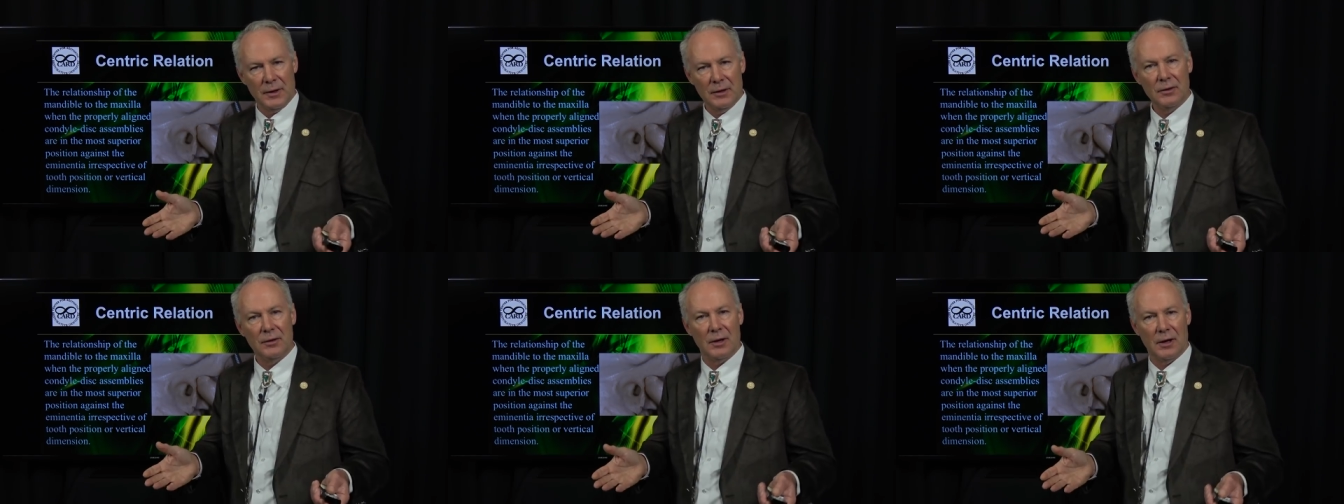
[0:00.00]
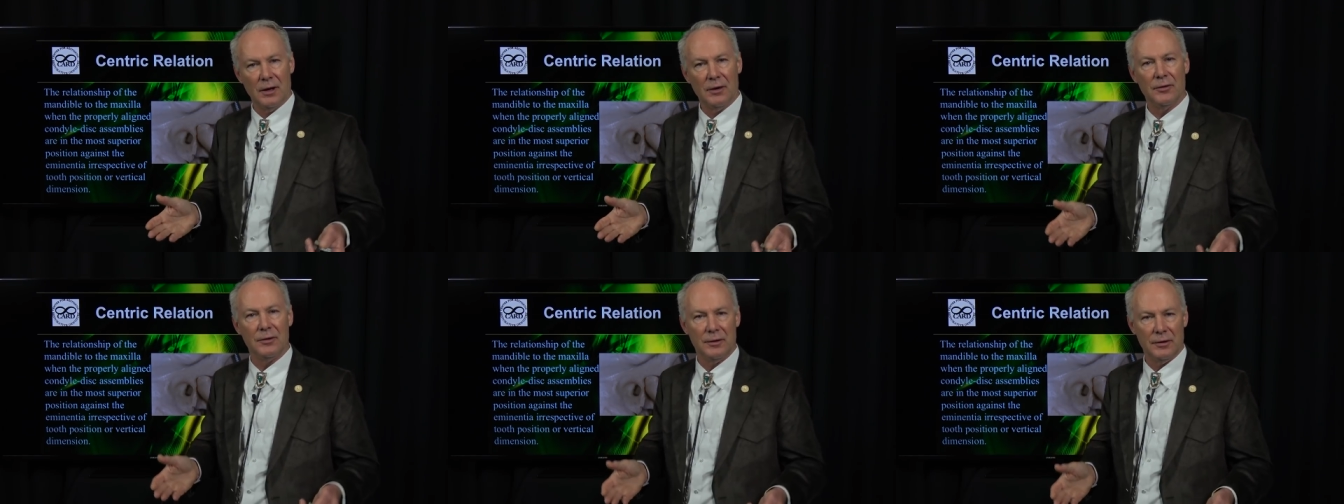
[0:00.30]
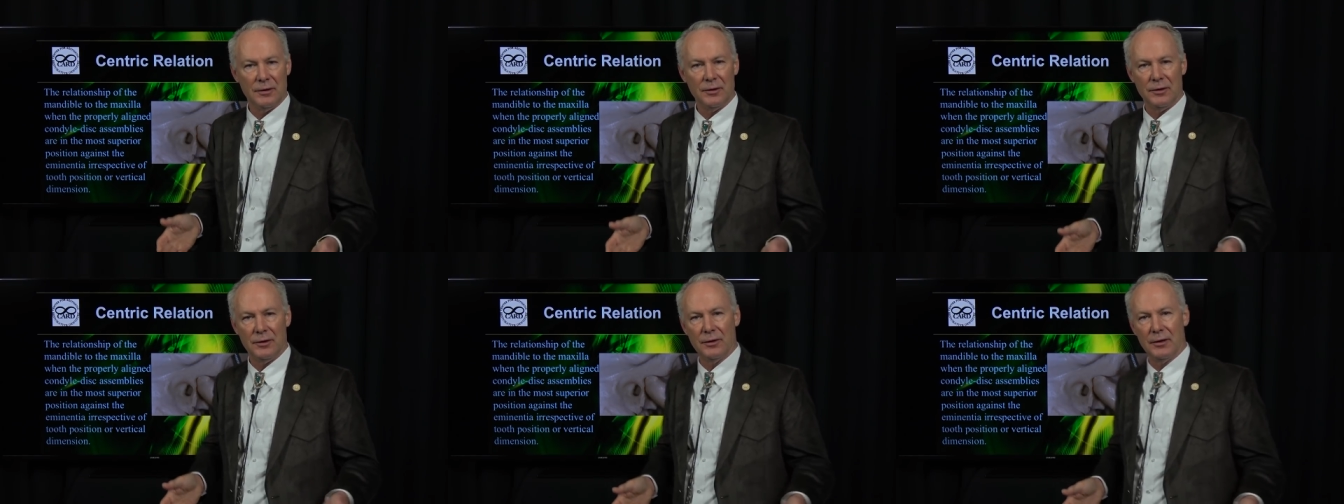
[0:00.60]
you know
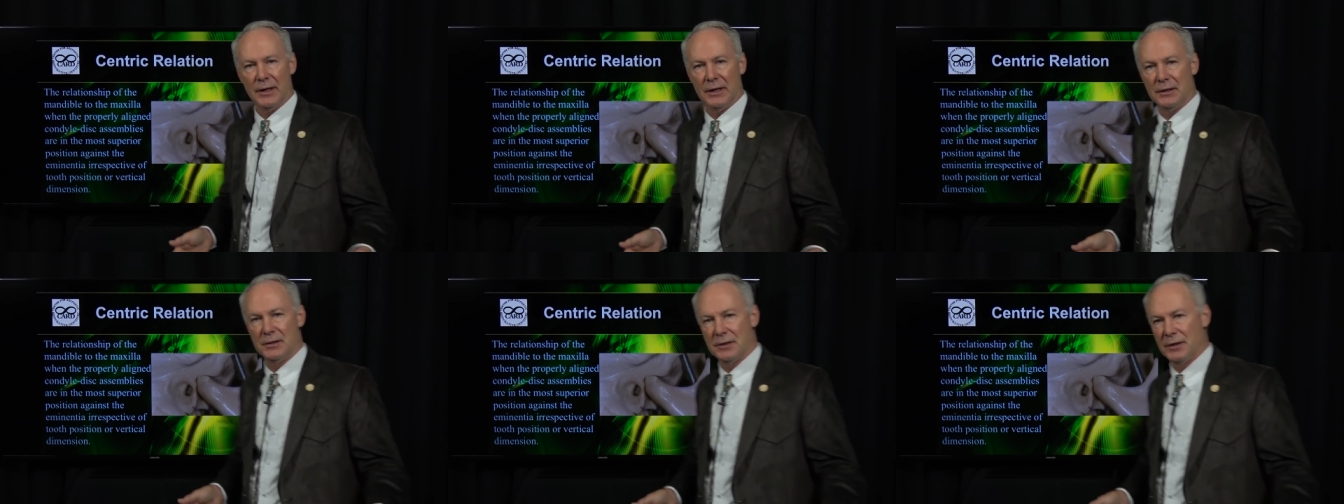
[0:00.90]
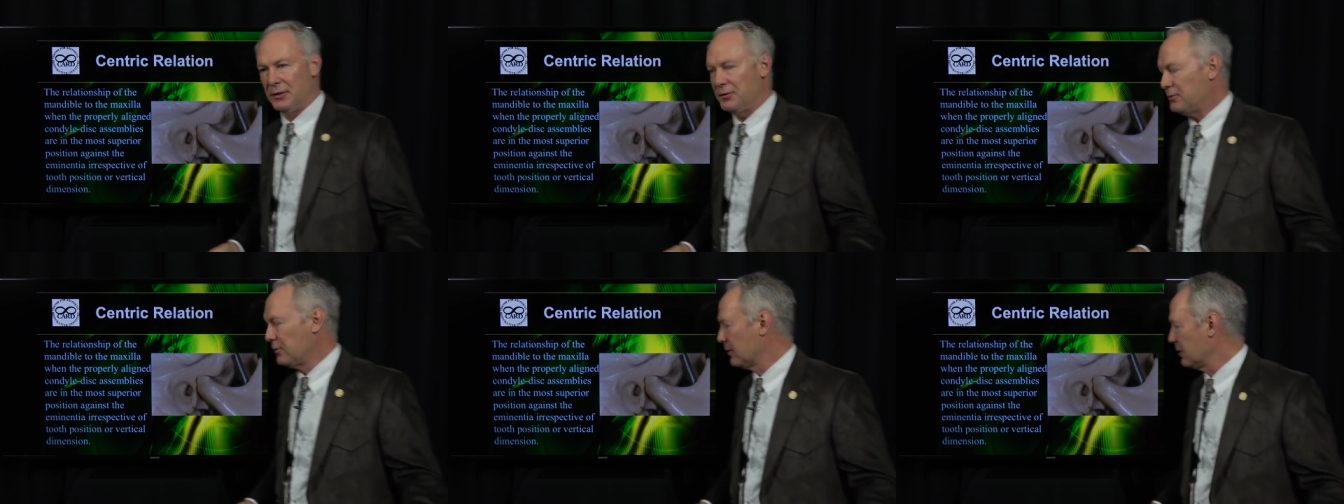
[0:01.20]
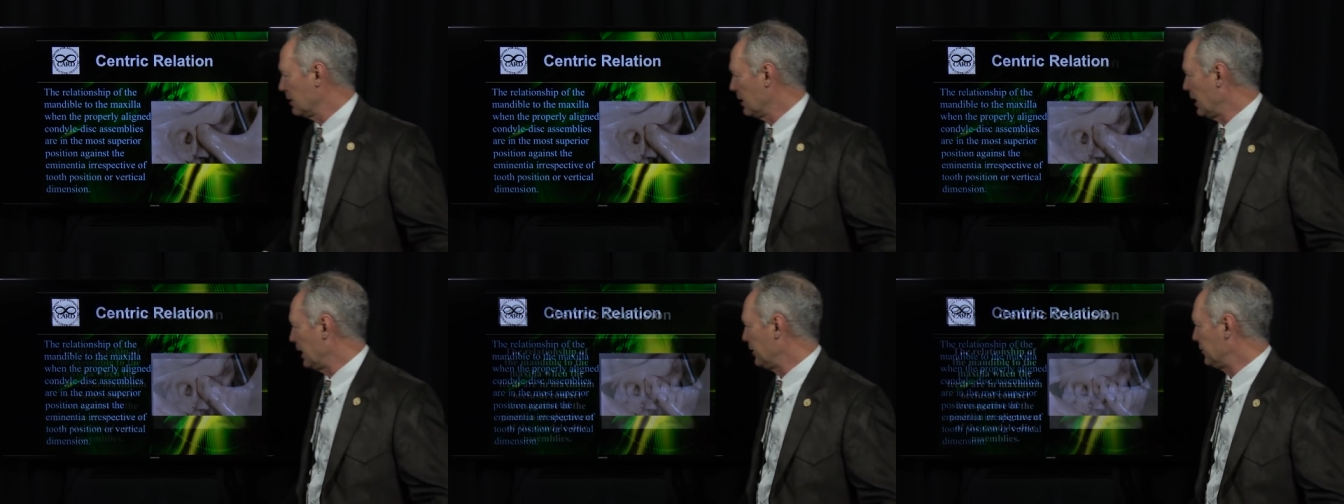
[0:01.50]
you're in
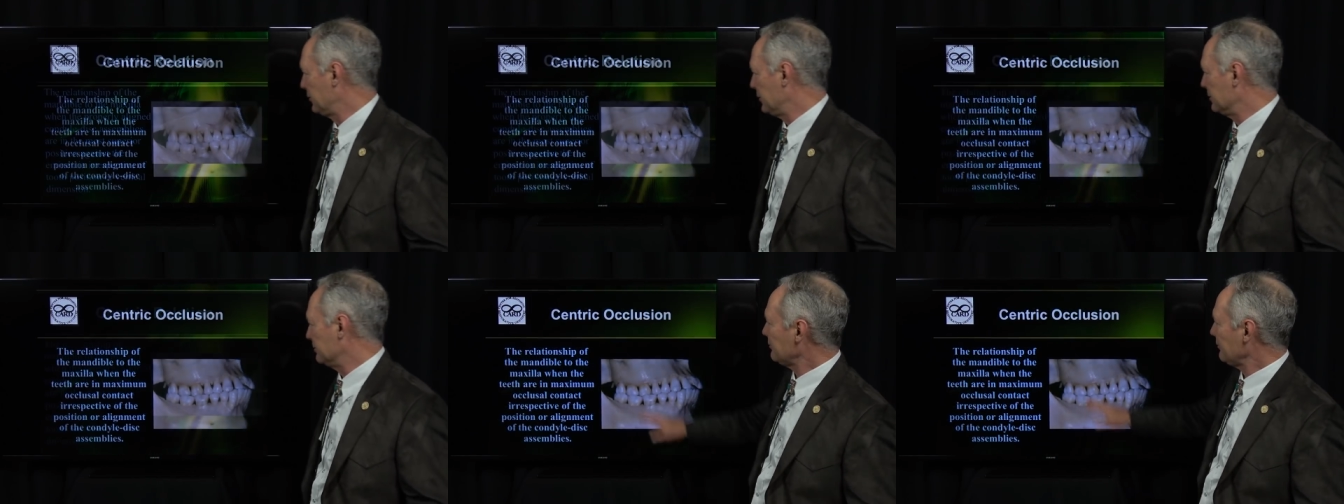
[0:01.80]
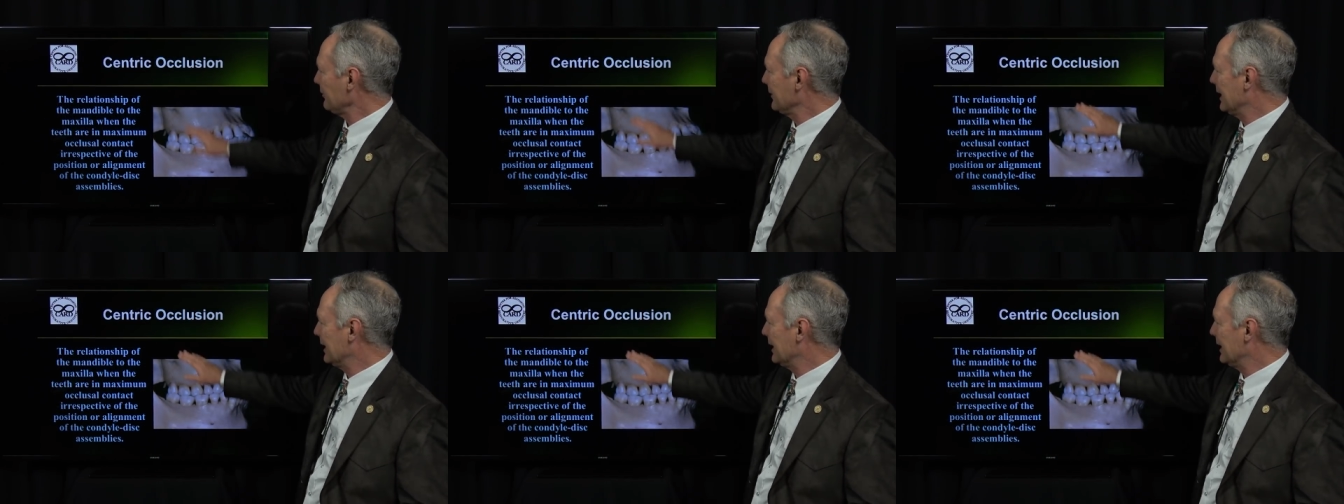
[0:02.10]
centric relation.